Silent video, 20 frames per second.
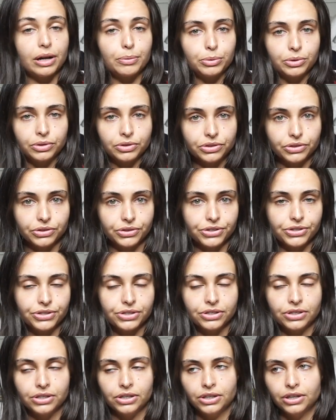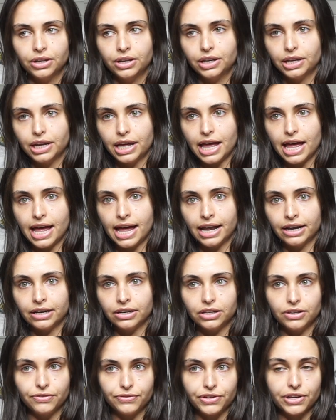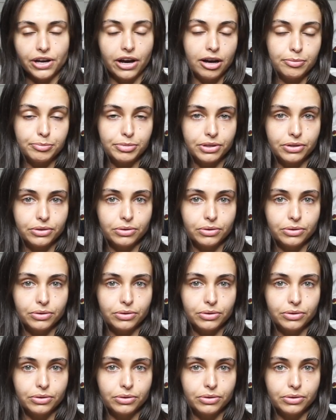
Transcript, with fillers: wouldn't do, and if you can't be